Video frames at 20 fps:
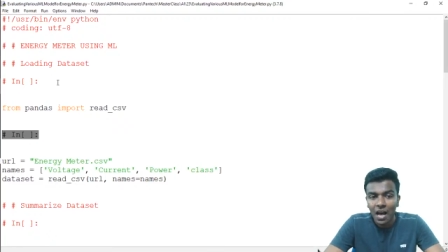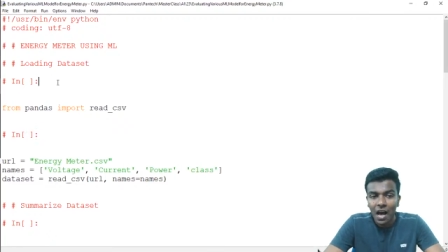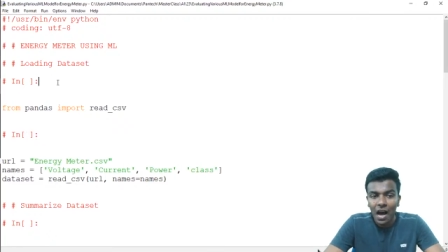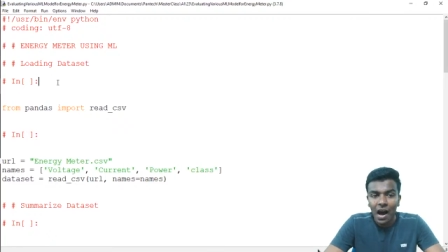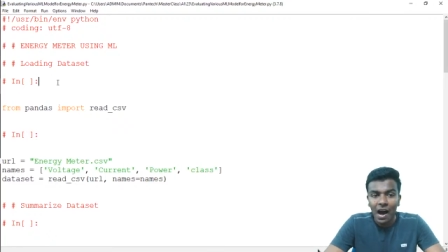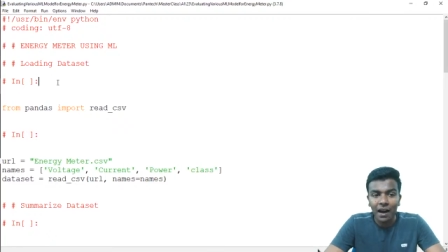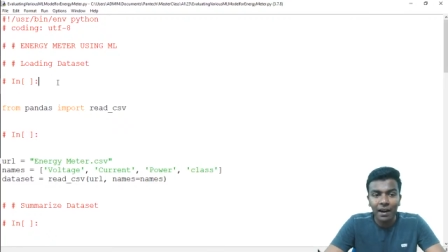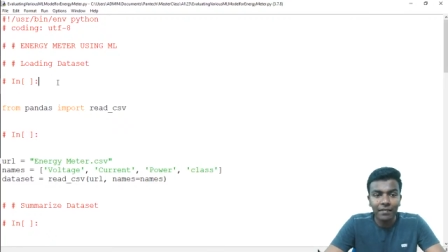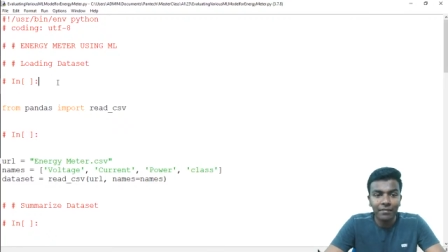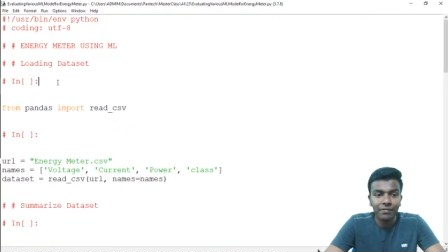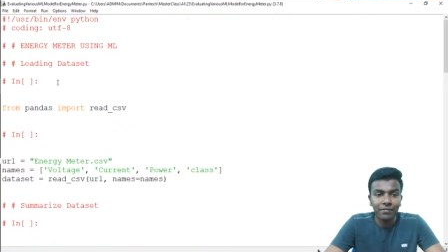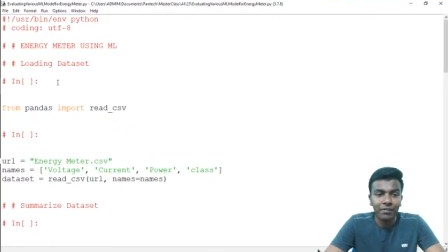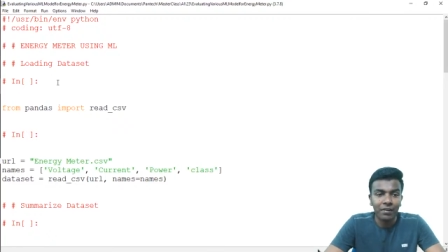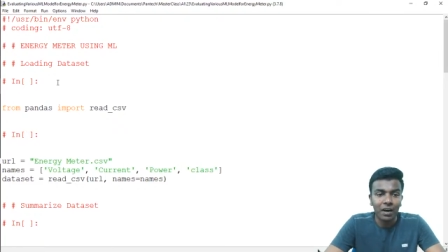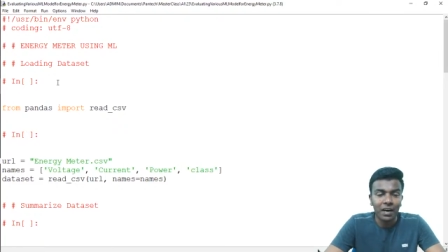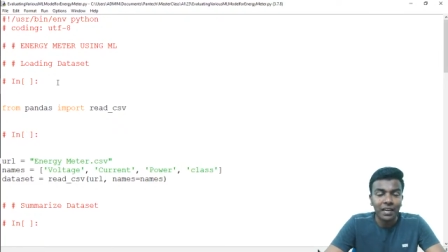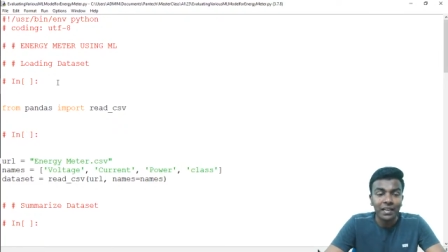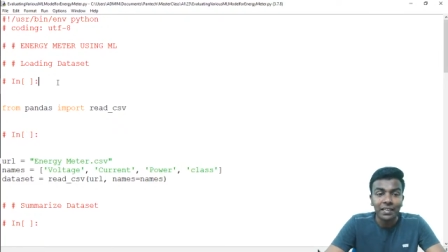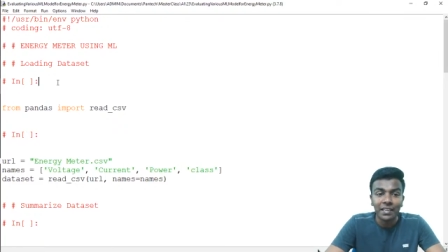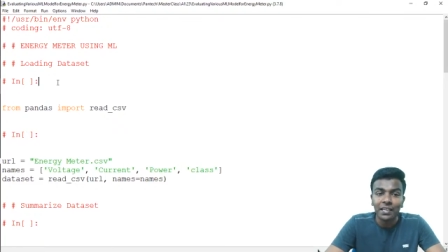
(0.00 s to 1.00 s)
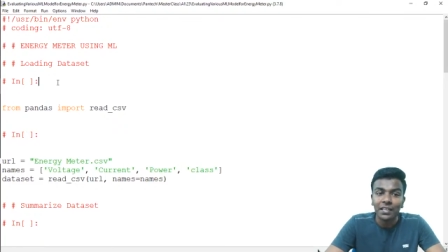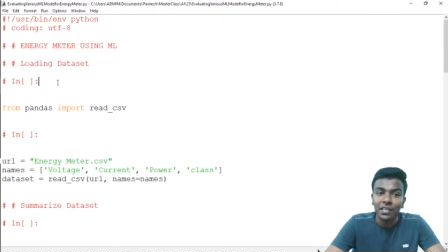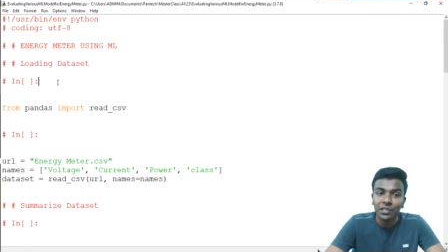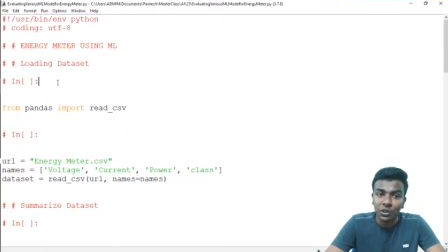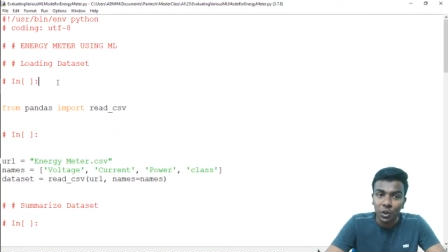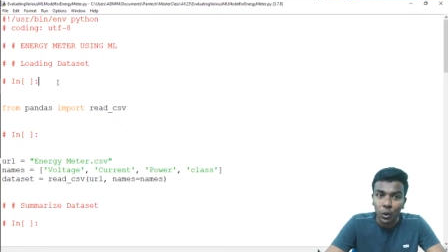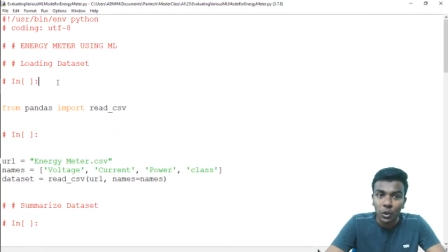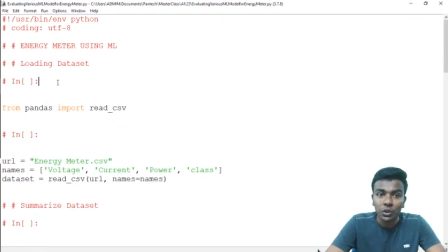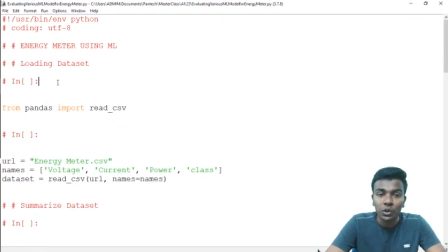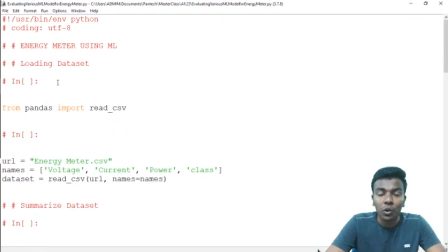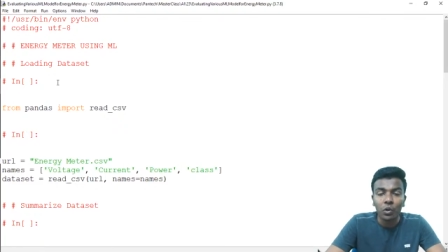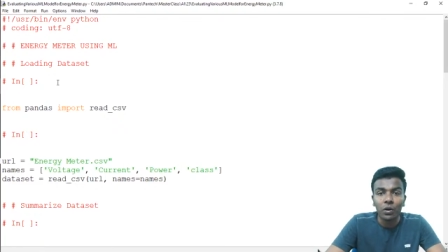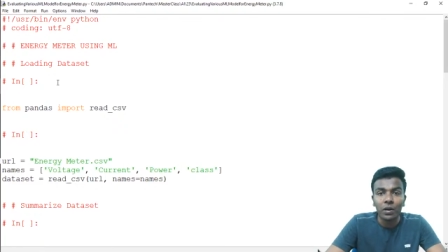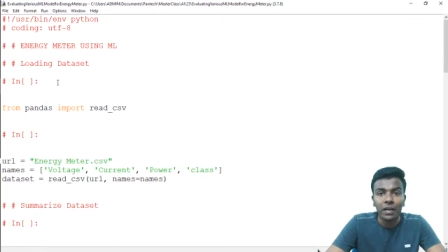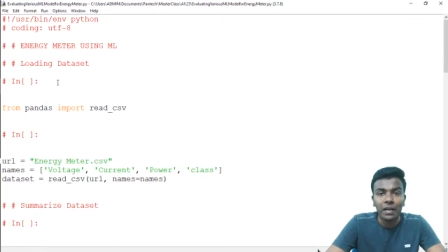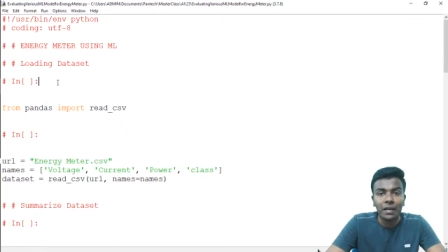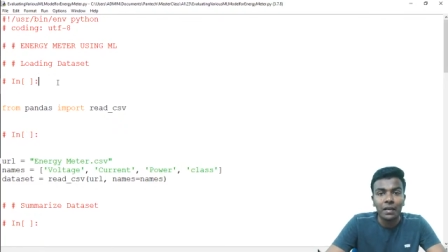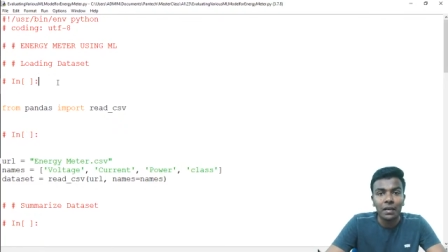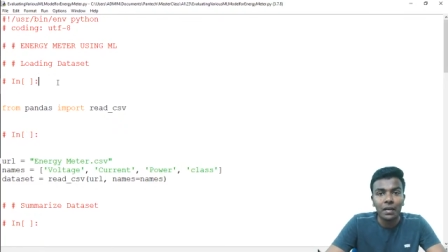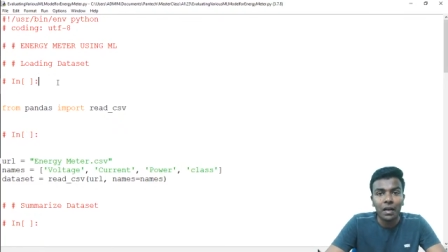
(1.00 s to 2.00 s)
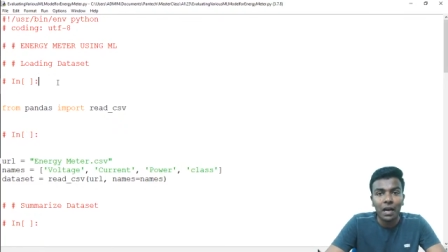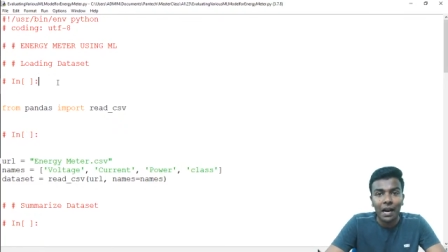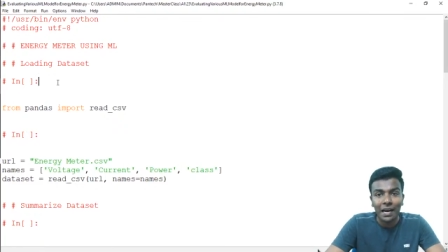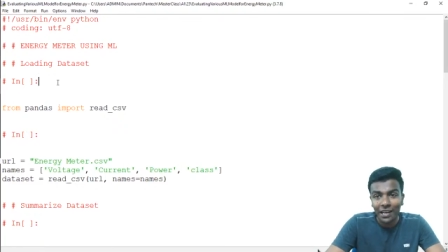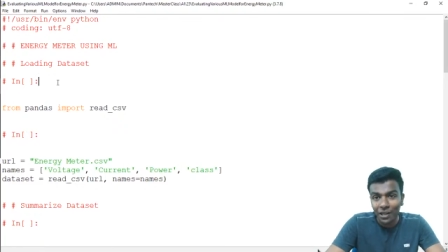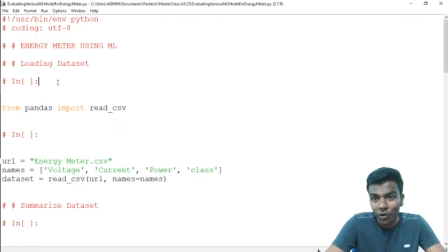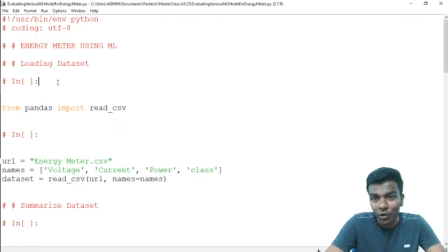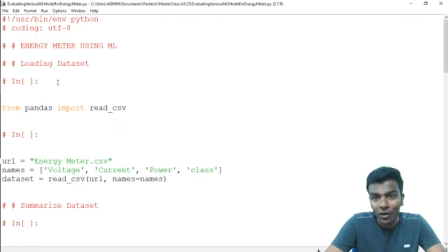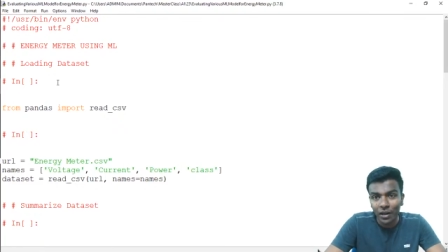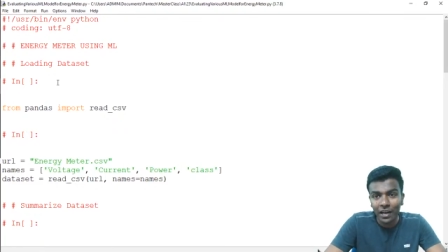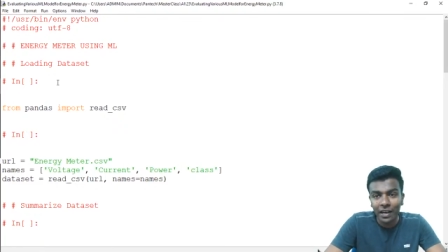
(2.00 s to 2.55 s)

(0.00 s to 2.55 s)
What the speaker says: I've written the source code in Anaconda